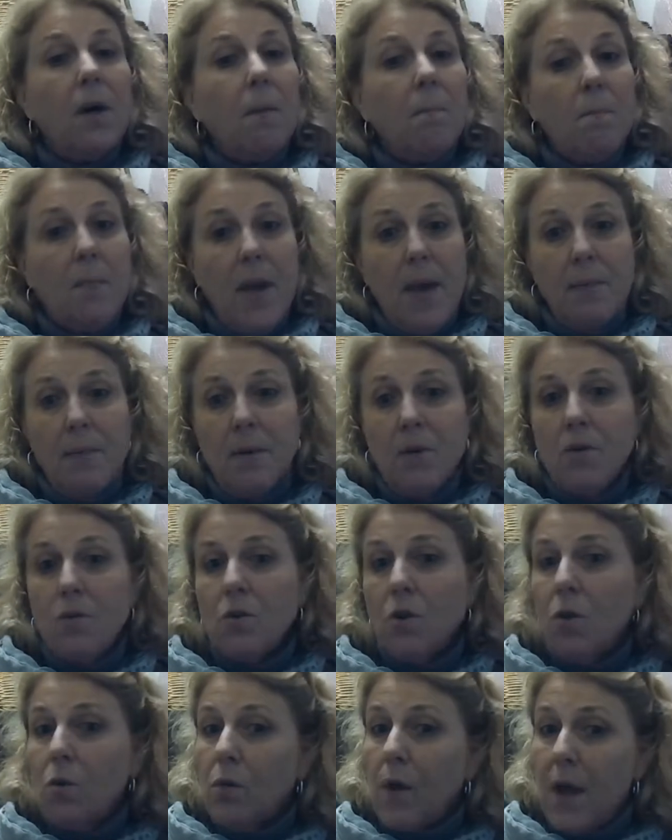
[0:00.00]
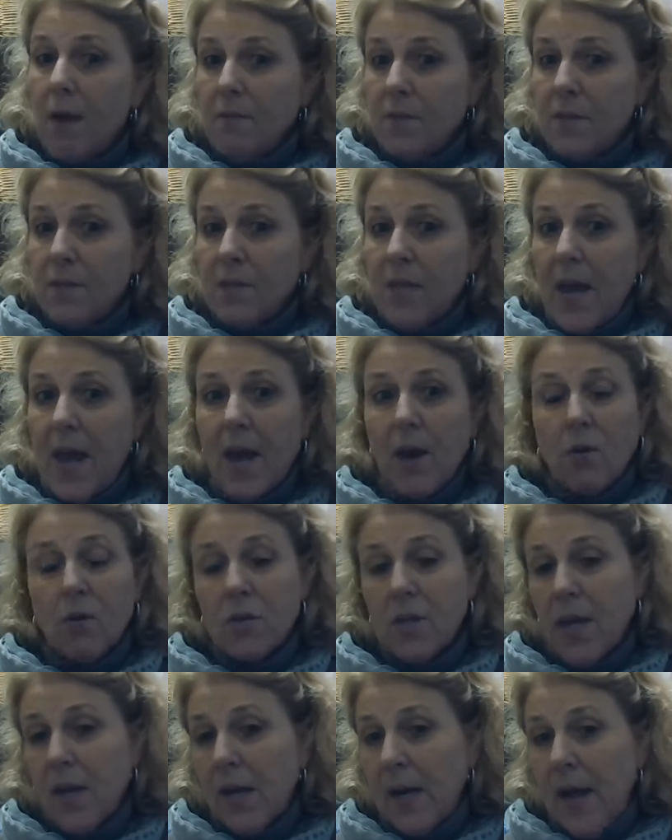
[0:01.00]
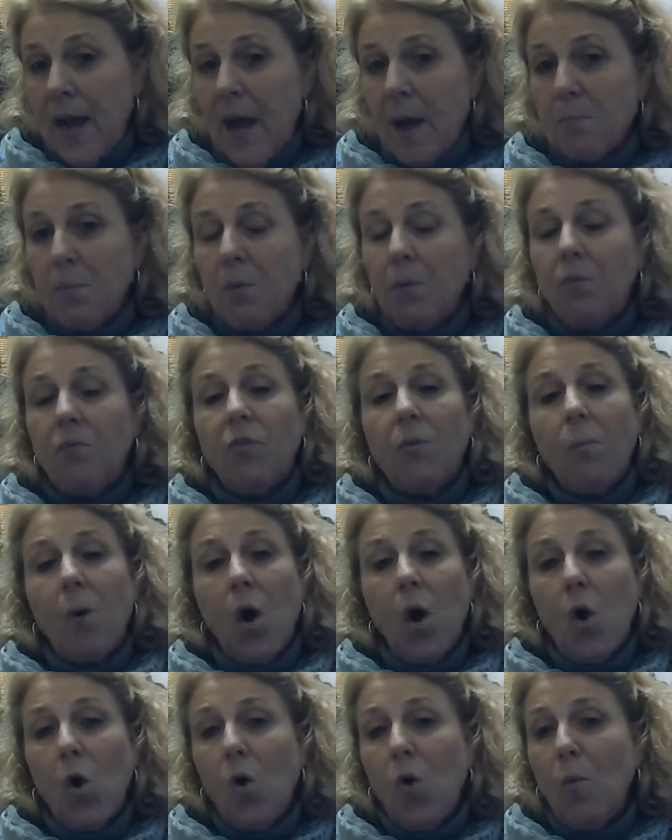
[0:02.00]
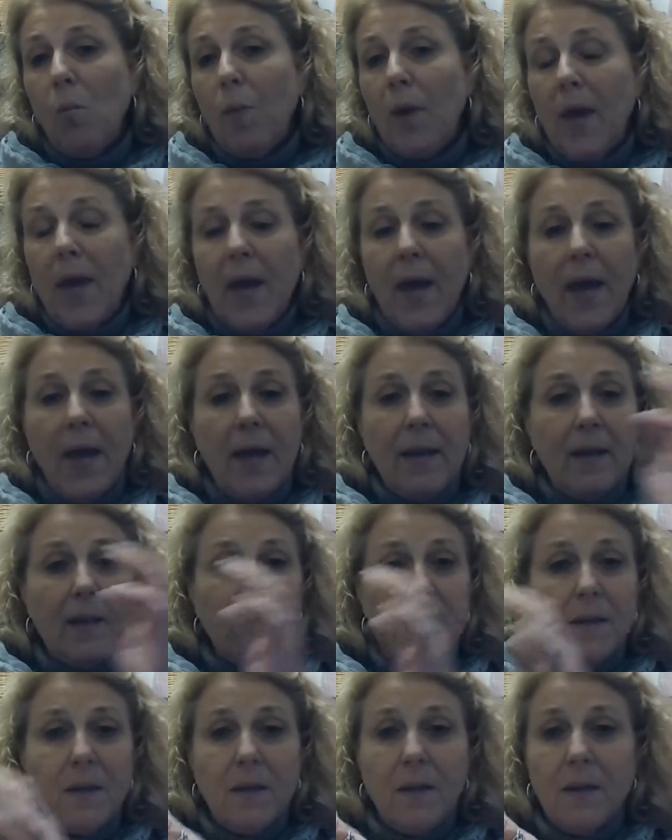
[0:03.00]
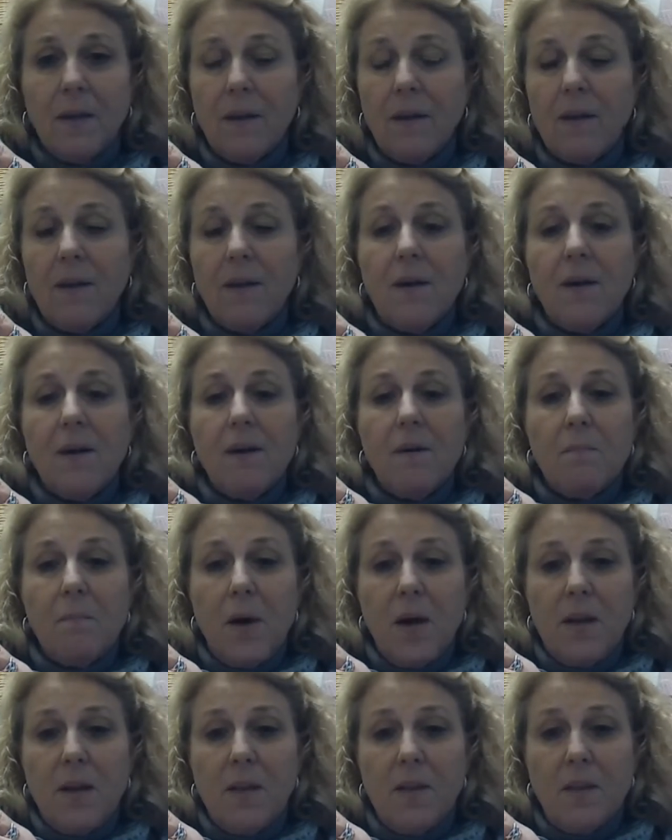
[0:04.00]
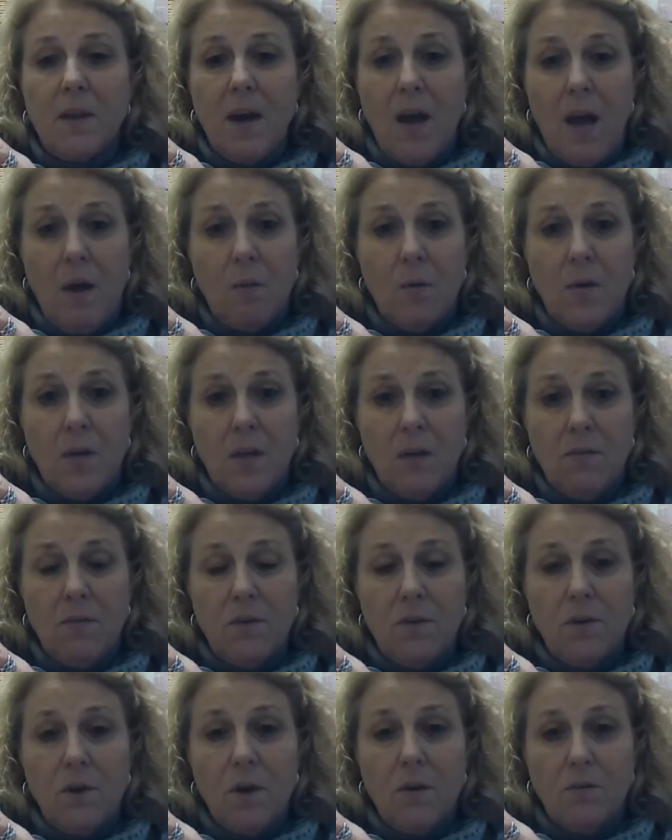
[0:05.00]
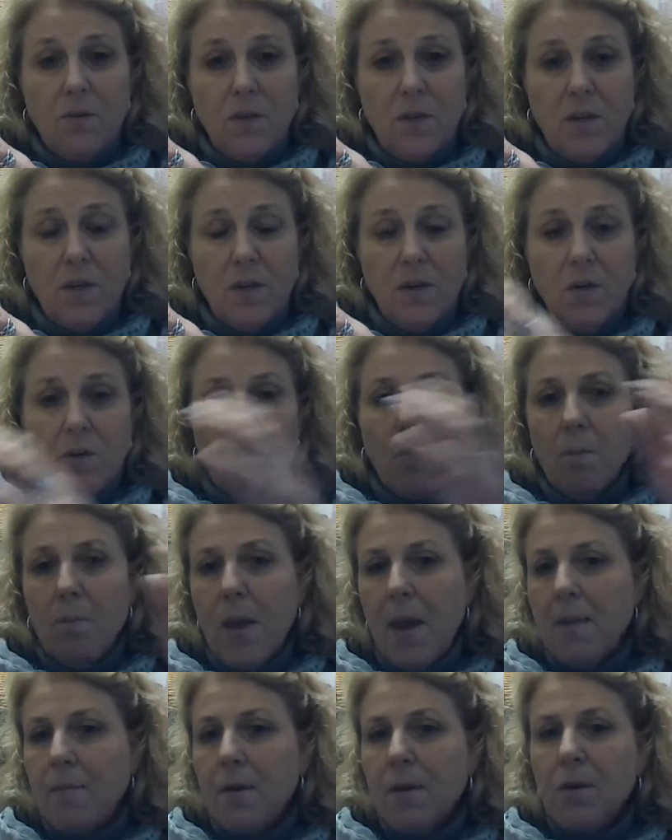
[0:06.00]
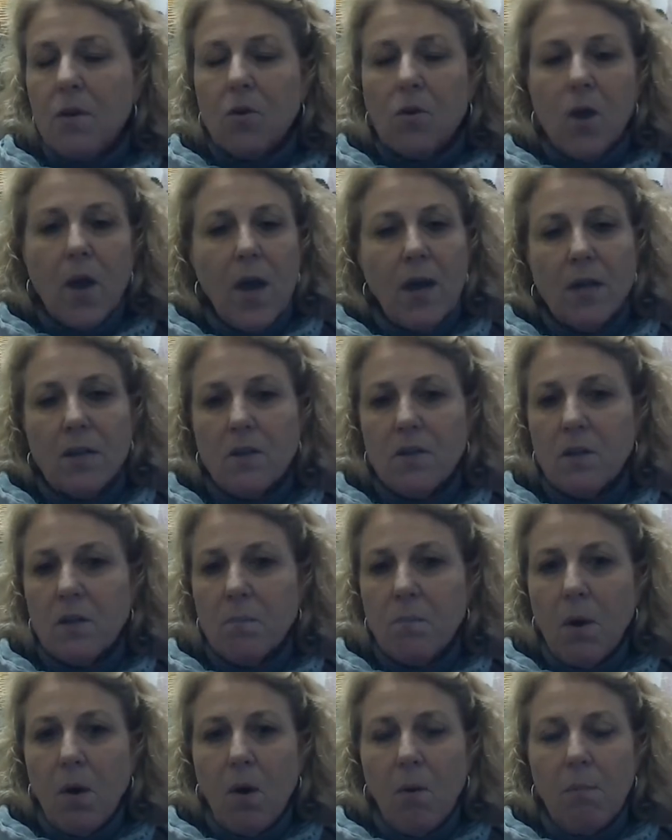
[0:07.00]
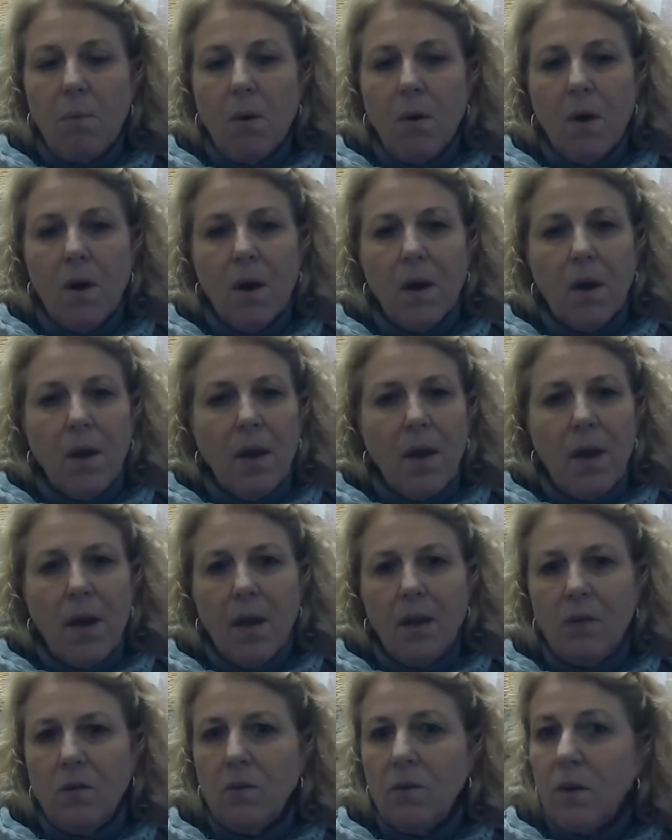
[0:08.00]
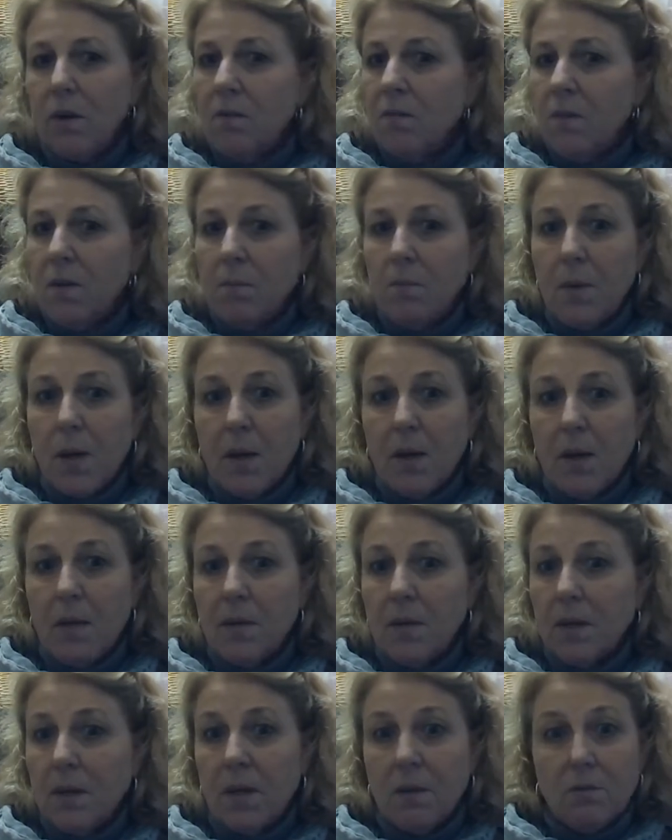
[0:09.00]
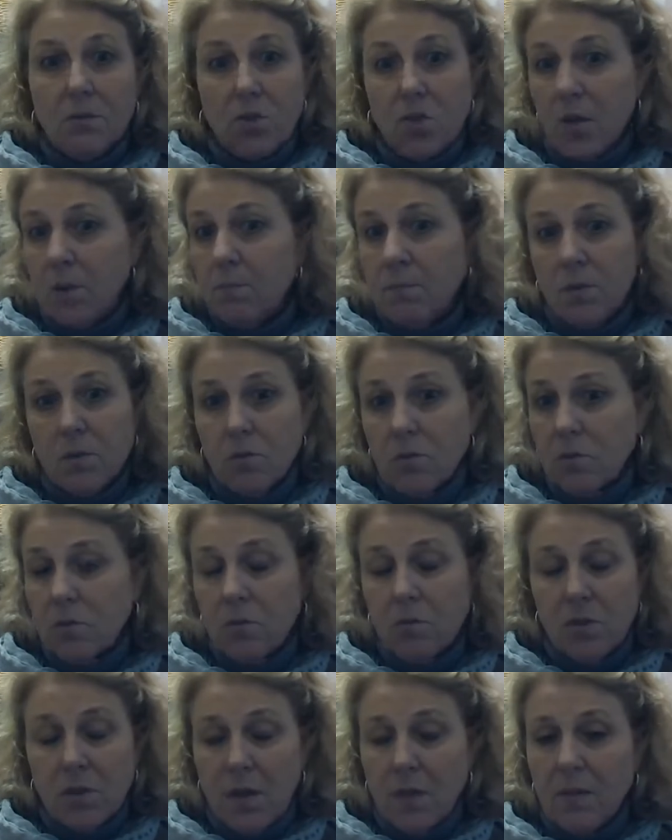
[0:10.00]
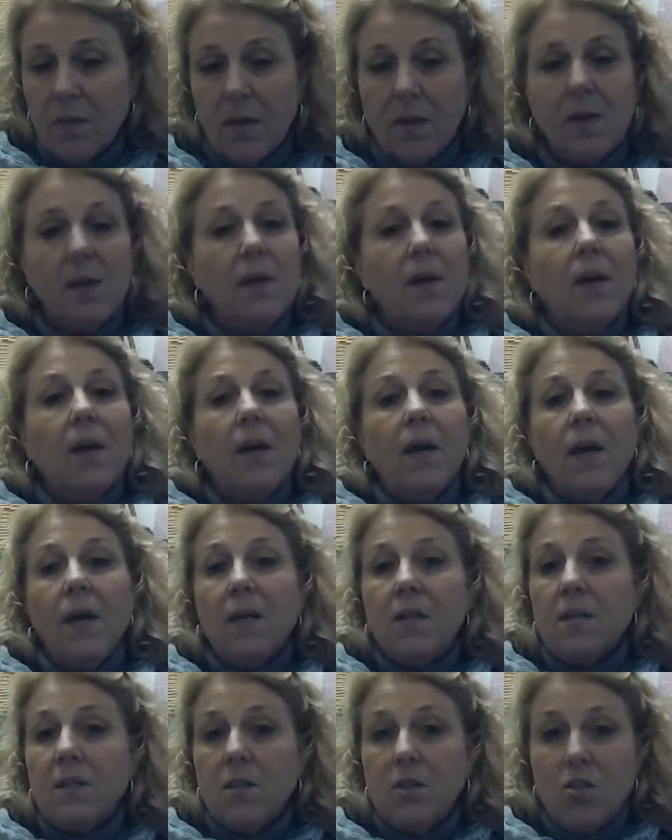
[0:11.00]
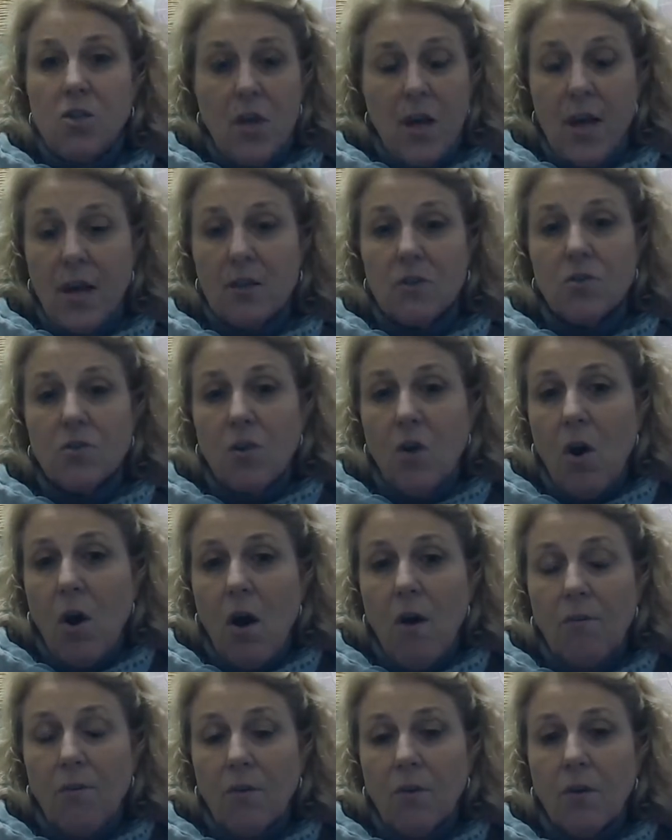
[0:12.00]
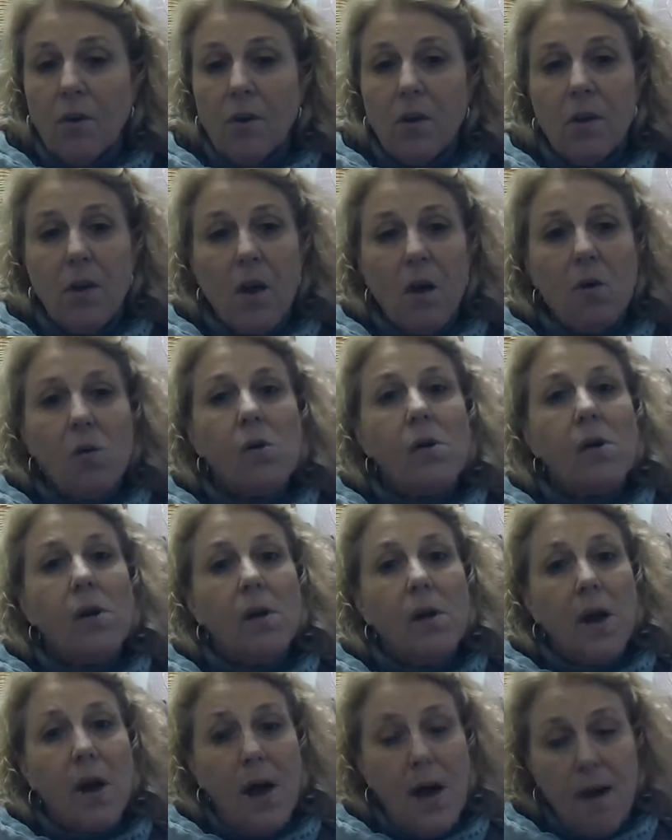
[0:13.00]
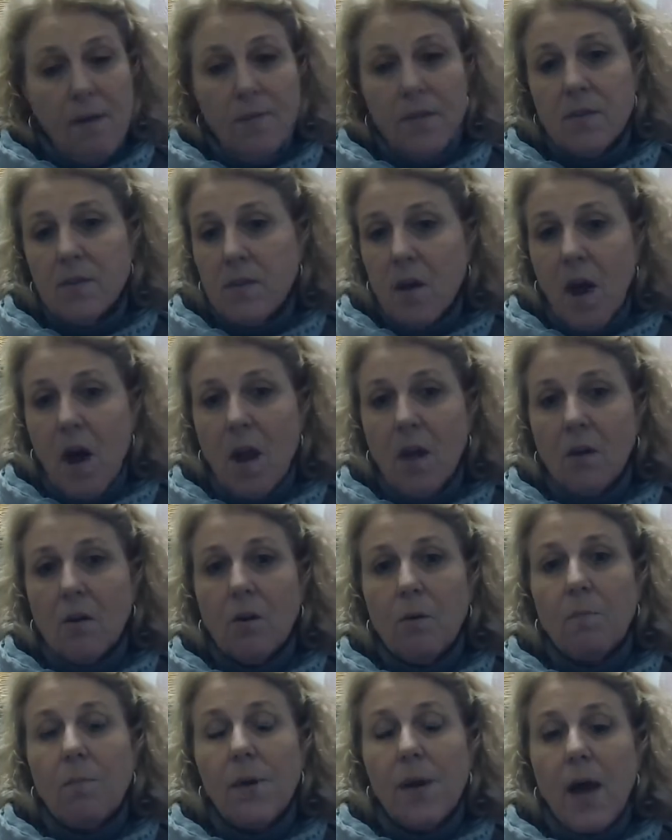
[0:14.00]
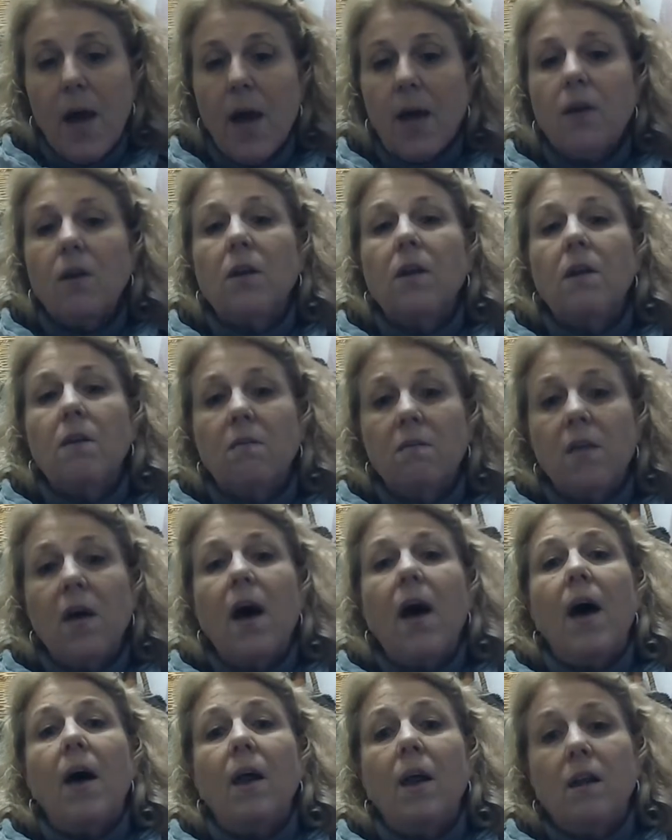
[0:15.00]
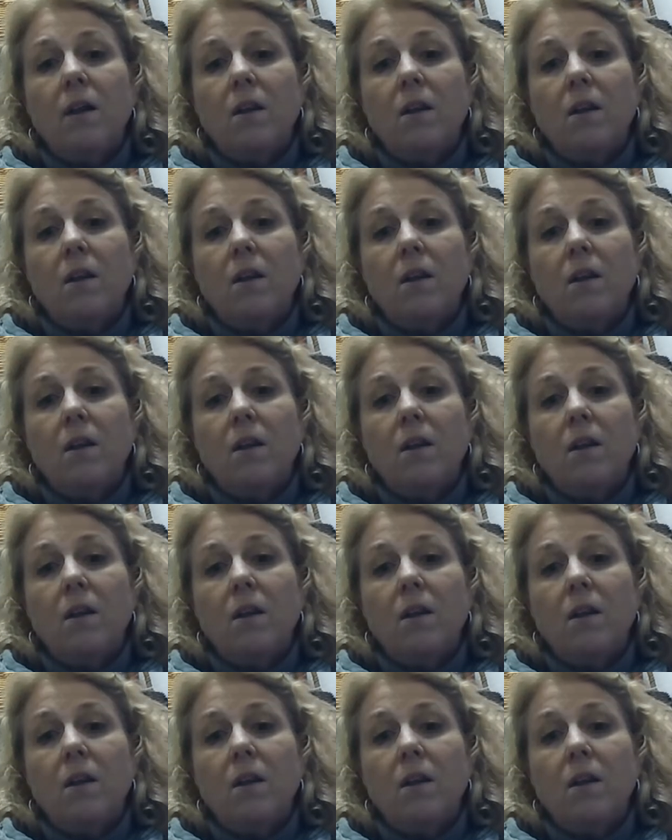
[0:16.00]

Maybe you don't have a snack or take an apple from home and the money that I would give you goes in here. Or maybe you're headed to the ballpark and you give them money to get chips or, or something and suggest or offer, you know, I have this dollar, but I could give that